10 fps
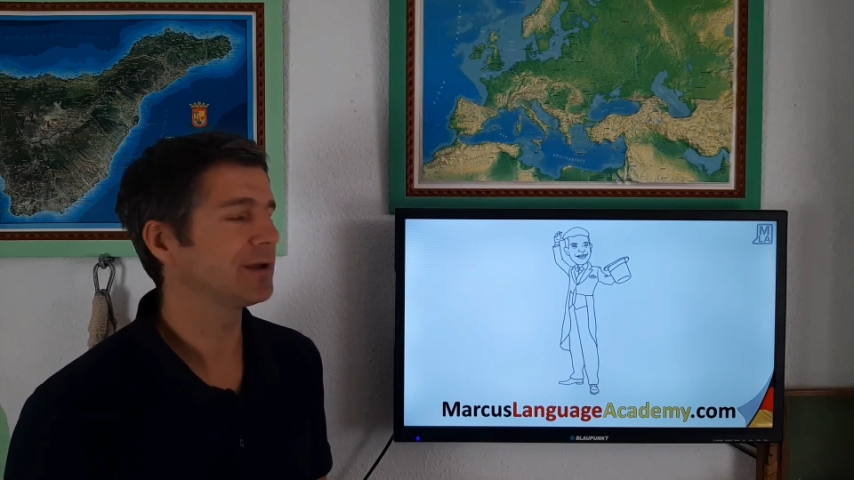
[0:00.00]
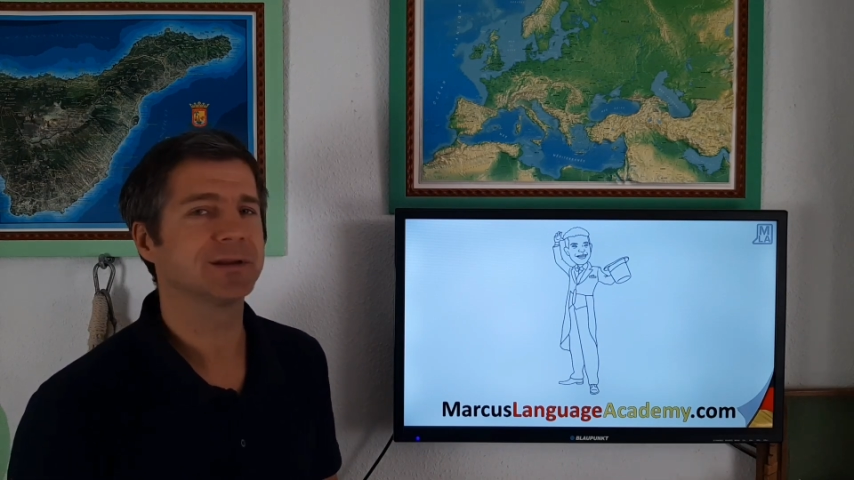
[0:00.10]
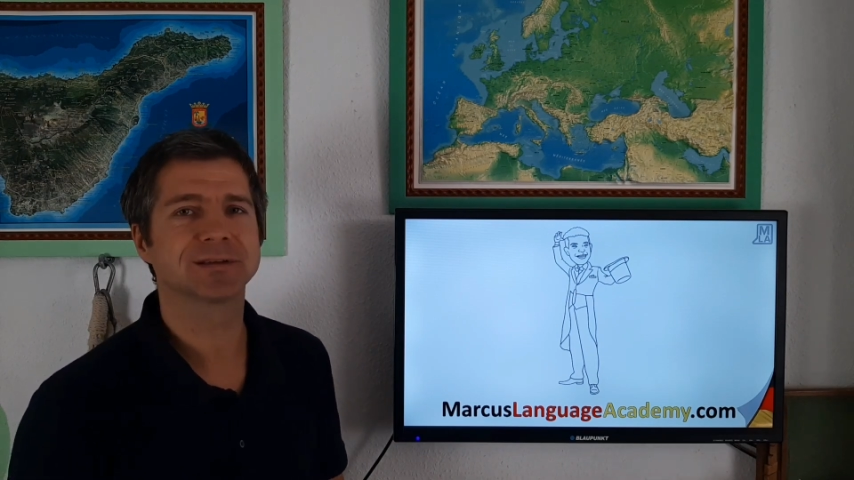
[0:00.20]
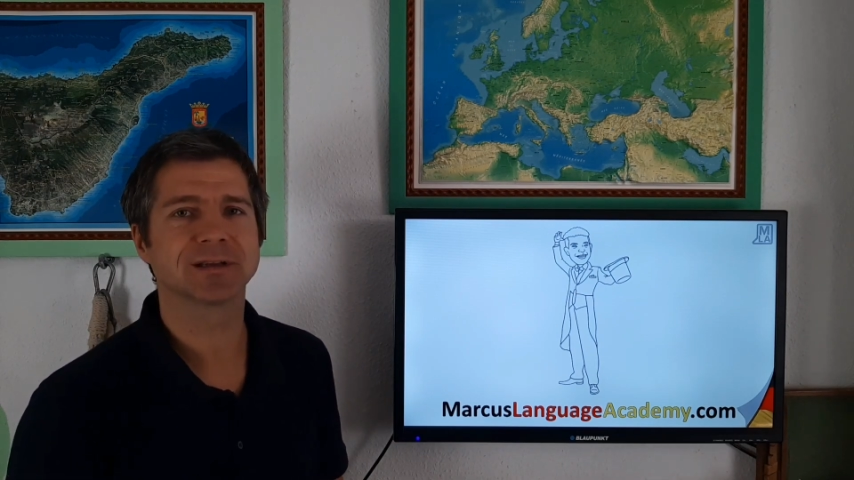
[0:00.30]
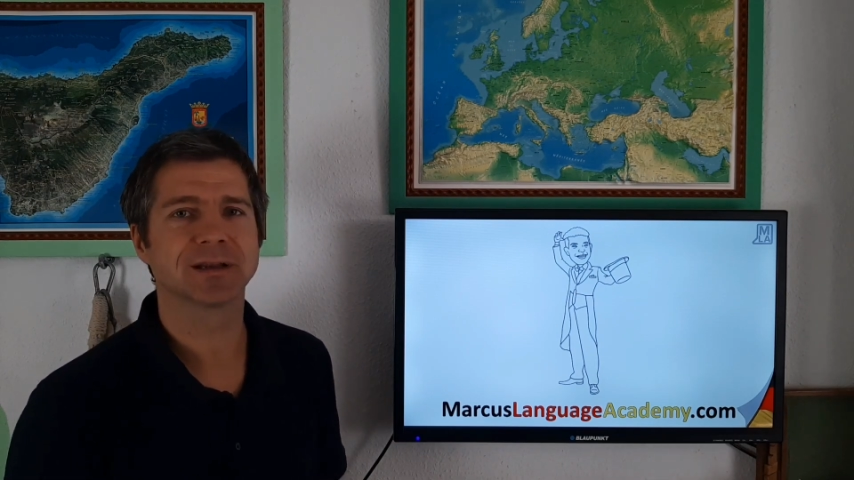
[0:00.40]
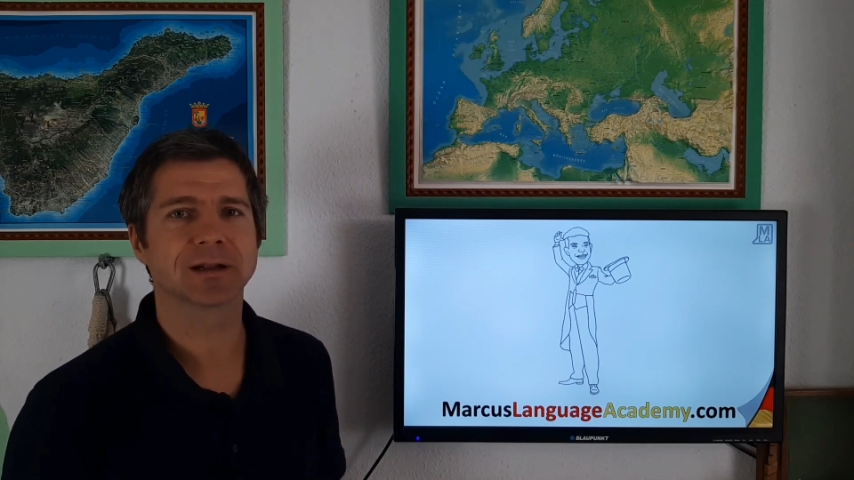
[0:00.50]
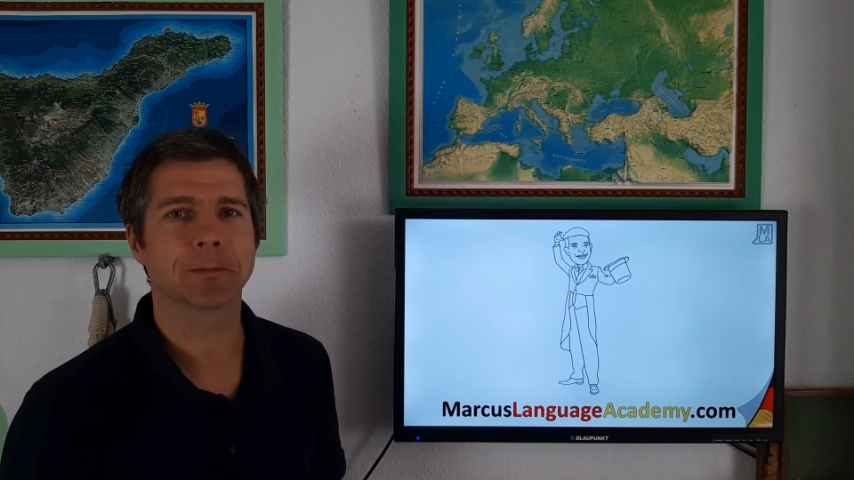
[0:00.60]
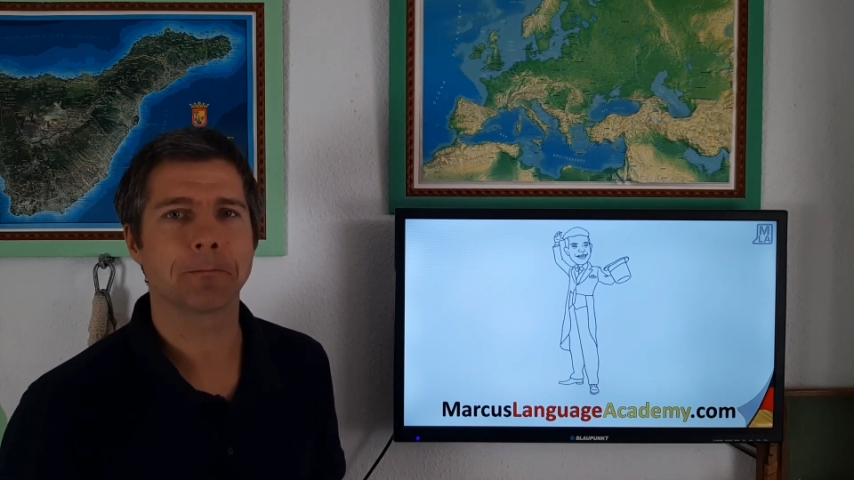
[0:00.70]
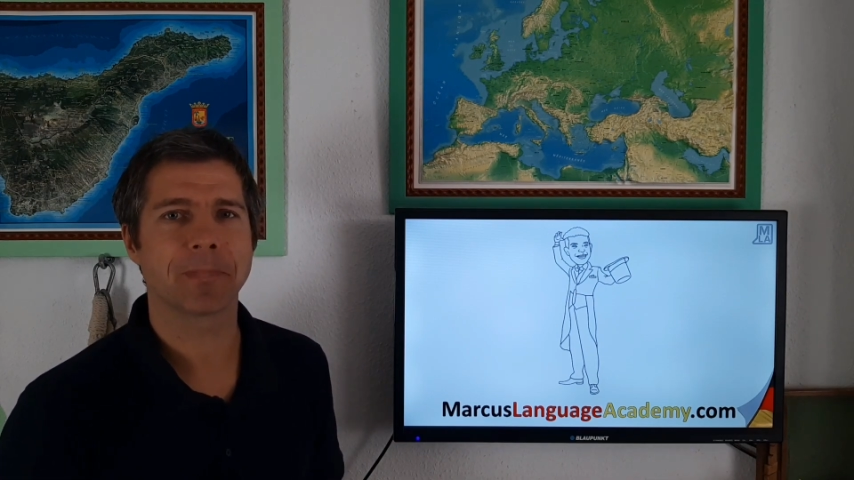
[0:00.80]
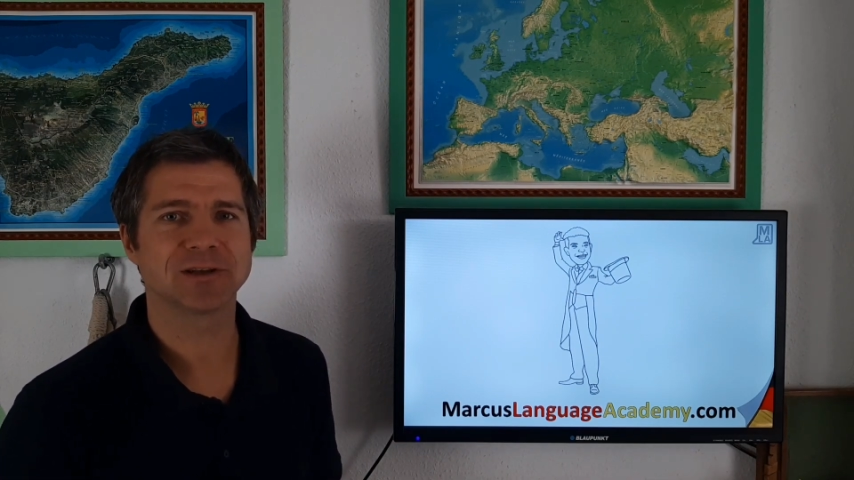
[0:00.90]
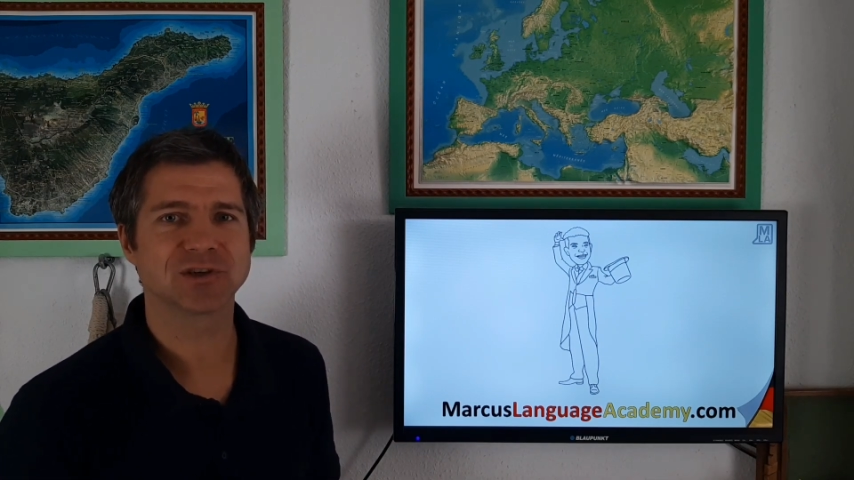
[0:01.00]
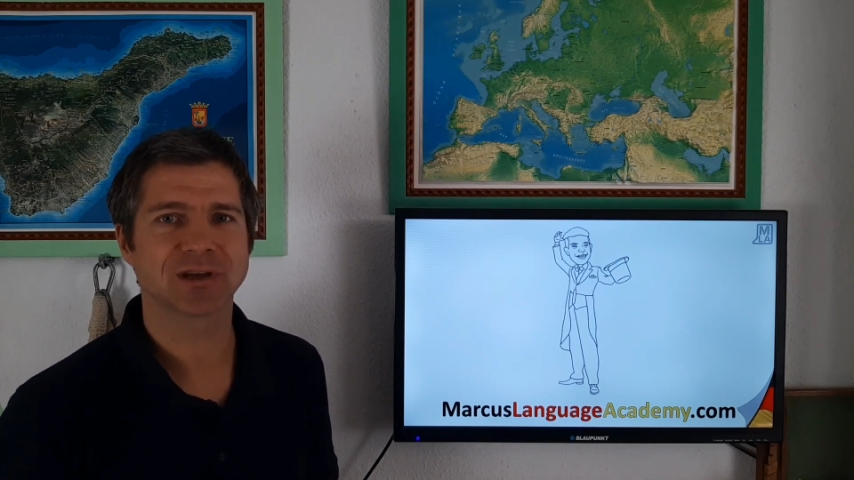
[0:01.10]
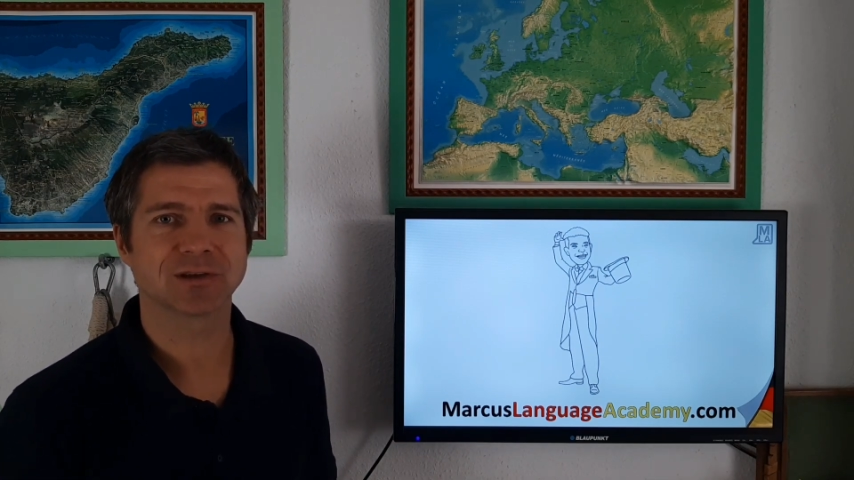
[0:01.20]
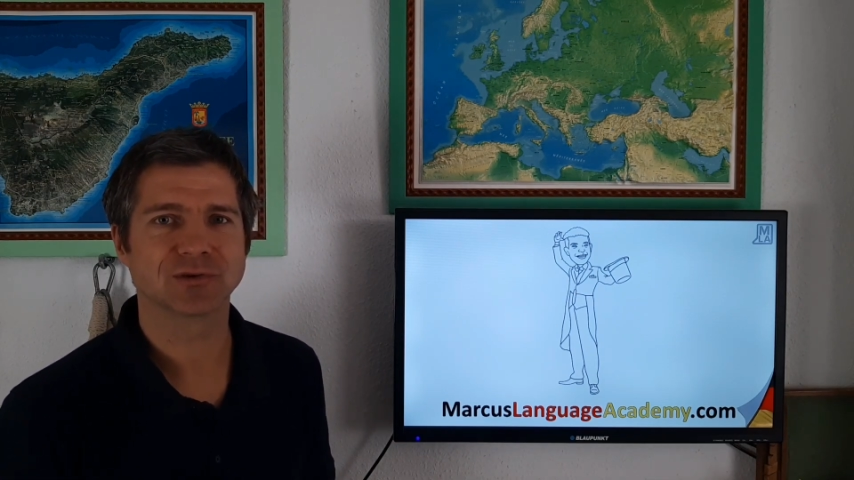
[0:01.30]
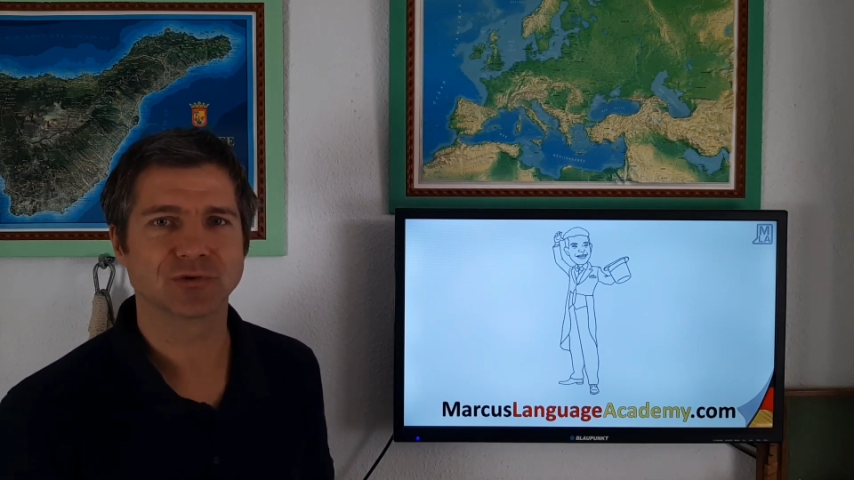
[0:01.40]
and it's a little
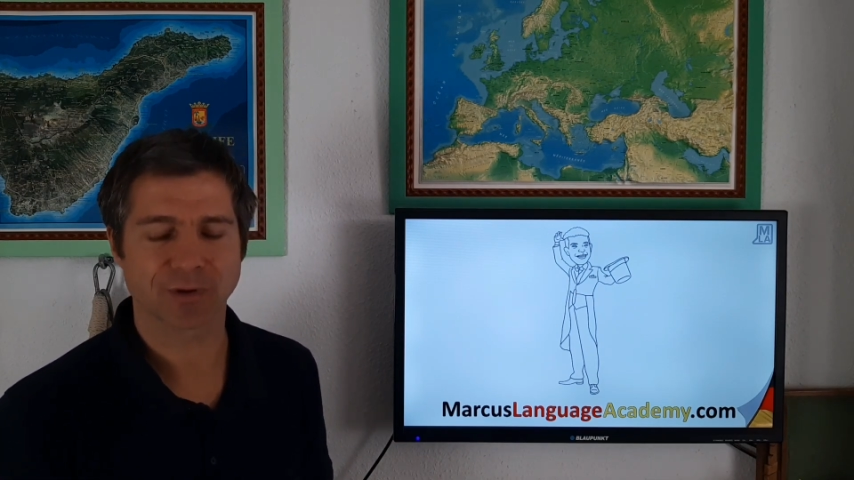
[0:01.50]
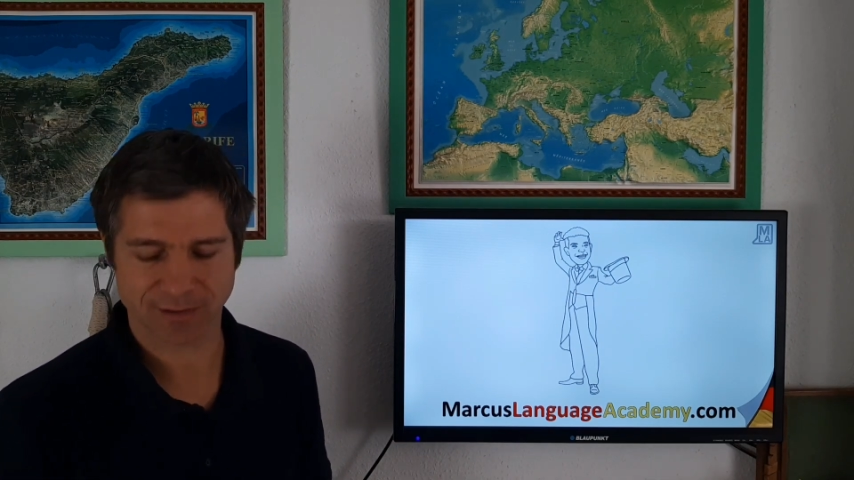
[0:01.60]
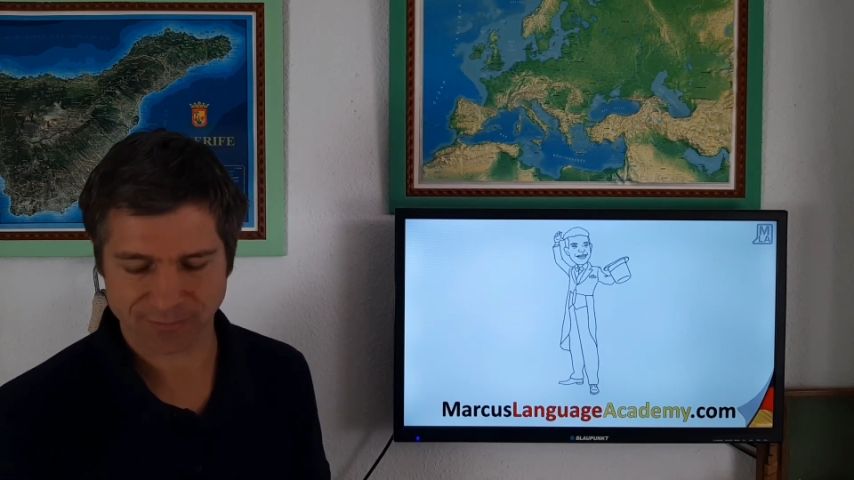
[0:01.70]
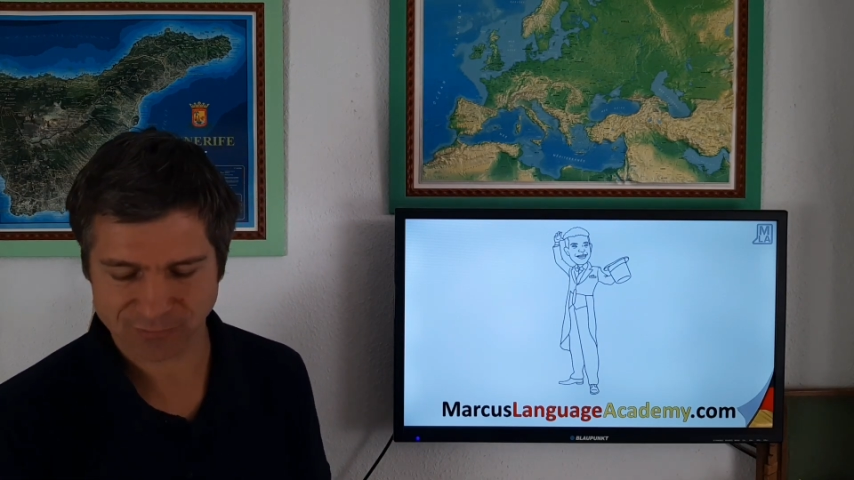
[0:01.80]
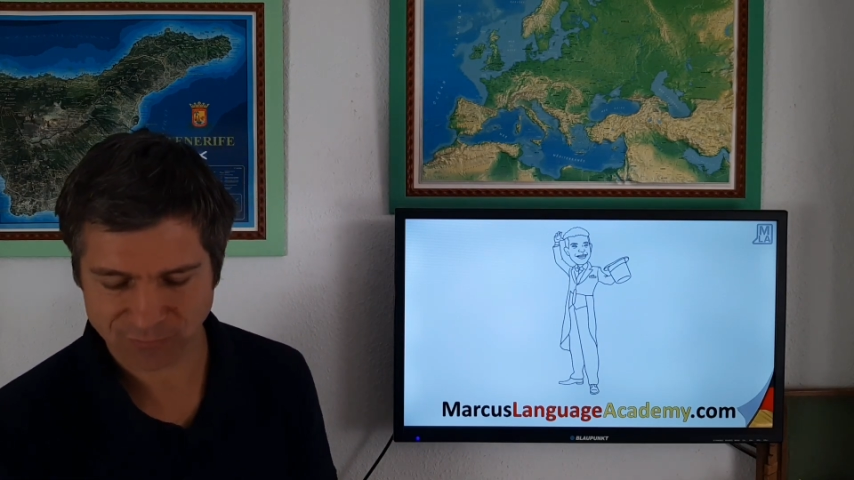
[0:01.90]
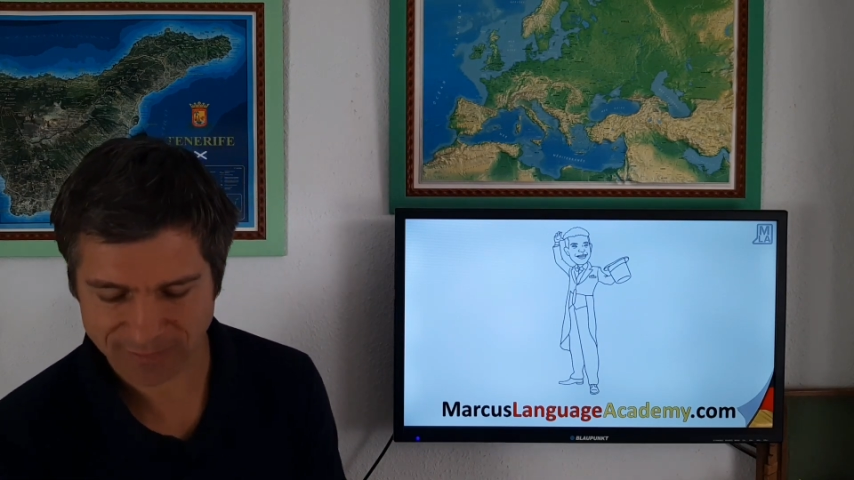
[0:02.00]
magic trick. So